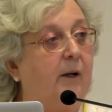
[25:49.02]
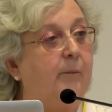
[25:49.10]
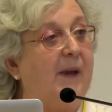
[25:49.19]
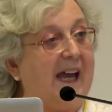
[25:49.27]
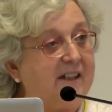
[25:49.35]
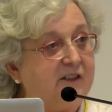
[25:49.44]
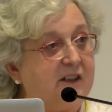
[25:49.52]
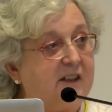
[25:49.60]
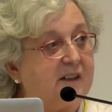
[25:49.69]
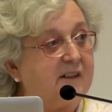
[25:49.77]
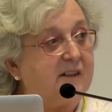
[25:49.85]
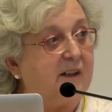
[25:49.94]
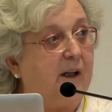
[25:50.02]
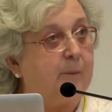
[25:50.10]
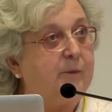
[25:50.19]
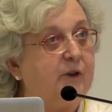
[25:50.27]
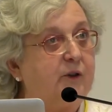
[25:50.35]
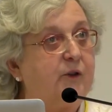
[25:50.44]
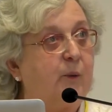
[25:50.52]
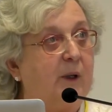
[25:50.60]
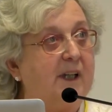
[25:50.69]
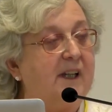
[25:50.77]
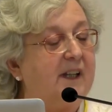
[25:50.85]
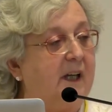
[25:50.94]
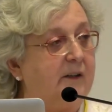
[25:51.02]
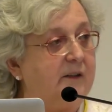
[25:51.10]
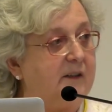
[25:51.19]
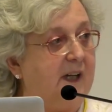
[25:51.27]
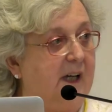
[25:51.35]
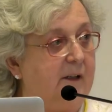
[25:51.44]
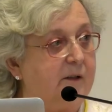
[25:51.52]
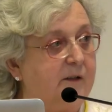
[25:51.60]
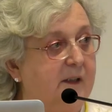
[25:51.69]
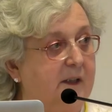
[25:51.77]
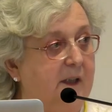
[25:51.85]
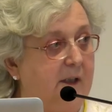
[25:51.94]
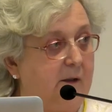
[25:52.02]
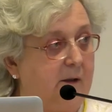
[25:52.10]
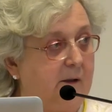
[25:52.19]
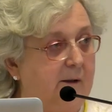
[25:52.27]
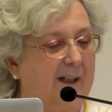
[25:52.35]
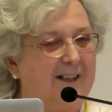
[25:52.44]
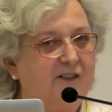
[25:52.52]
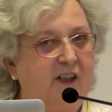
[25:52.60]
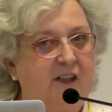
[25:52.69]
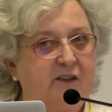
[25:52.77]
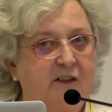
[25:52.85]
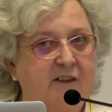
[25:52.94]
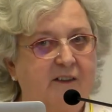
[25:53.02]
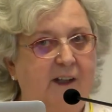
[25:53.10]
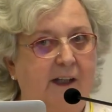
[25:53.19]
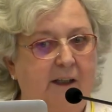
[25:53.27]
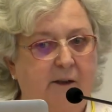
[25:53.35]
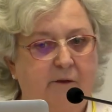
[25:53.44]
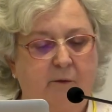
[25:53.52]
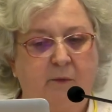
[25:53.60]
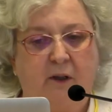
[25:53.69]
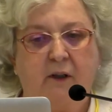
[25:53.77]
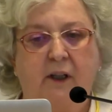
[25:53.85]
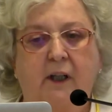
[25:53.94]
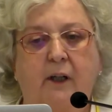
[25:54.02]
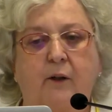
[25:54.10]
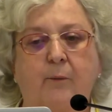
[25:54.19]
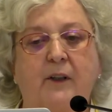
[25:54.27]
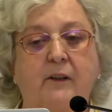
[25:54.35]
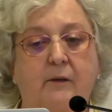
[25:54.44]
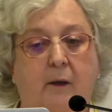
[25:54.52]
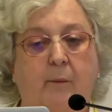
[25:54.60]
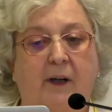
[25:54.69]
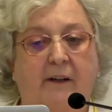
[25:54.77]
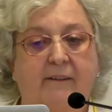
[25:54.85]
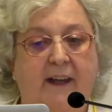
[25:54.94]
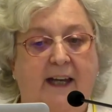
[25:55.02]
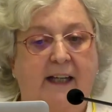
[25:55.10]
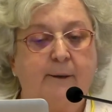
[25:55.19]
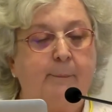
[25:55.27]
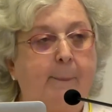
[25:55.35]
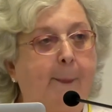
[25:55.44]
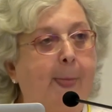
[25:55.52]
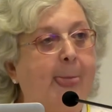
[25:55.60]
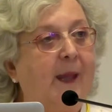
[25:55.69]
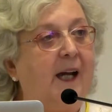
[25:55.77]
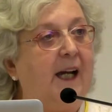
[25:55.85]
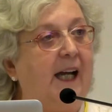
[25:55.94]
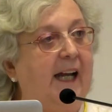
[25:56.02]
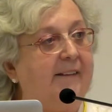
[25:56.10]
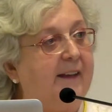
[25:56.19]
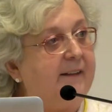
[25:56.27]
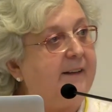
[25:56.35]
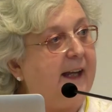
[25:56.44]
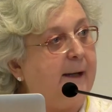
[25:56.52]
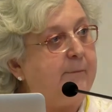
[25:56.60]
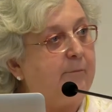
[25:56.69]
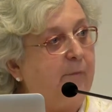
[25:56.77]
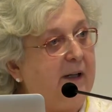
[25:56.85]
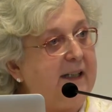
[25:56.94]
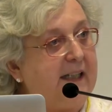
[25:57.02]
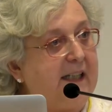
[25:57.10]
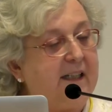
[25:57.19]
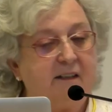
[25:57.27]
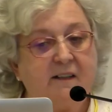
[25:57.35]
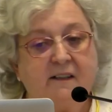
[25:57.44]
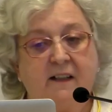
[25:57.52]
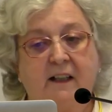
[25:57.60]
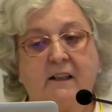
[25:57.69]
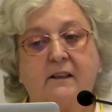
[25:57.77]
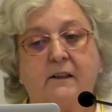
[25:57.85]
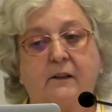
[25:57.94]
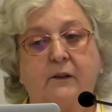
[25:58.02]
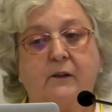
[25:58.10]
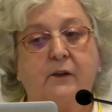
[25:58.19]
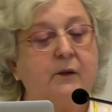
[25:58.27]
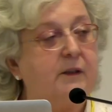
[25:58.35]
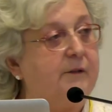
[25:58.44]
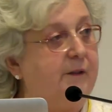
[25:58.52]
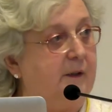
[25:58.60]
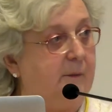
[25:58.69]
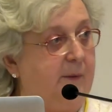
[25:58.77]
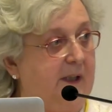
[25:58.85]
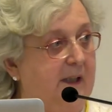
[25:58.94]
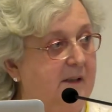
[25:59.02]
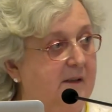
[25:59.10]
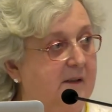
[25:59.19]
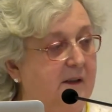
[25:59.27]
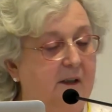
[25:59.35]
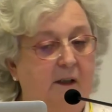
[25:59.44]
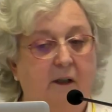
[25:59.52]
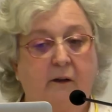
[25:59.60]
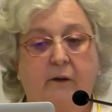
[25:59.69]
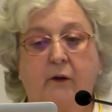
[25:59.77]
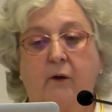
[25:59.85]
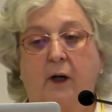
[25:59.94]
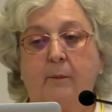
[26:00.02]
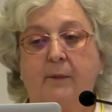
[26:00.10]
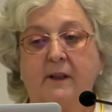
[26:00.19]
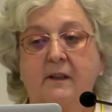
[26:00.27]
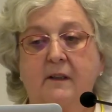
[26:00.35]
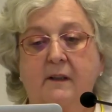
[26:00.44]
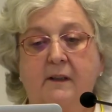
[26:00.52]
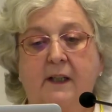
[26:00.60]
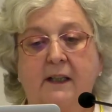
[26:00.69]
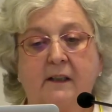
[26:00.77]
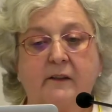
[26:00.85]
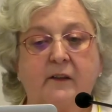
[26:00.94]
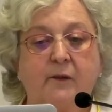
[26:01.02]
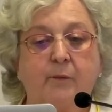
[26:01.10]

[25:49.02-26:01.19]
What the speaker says: matches up to $20,000 a year. That changes slightly from year to year, but about that. And then that money is sent to the Philippines. So up until the date, this is